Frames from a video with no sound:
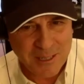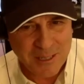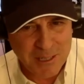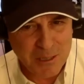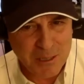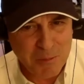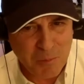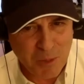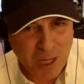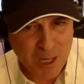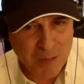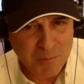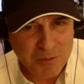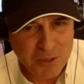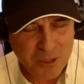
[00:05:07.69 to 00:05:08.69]
in the
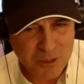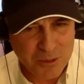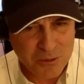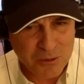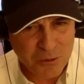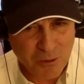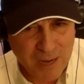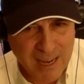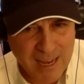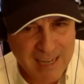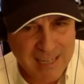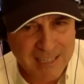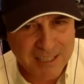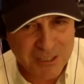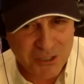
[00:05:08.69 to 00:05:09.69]
bomb suit
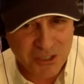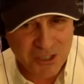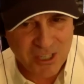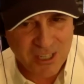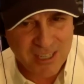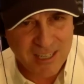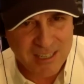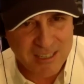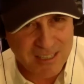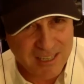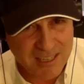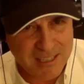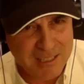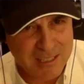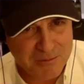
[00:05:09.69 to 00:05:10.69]
dragging a sled.
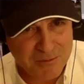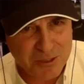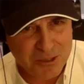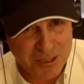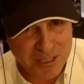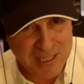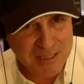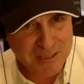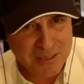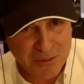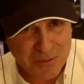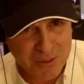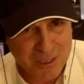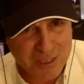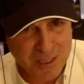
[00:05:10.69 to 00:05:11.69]
Kaitlyn, have you seen this
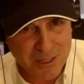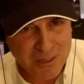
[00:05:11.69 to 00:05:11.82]
video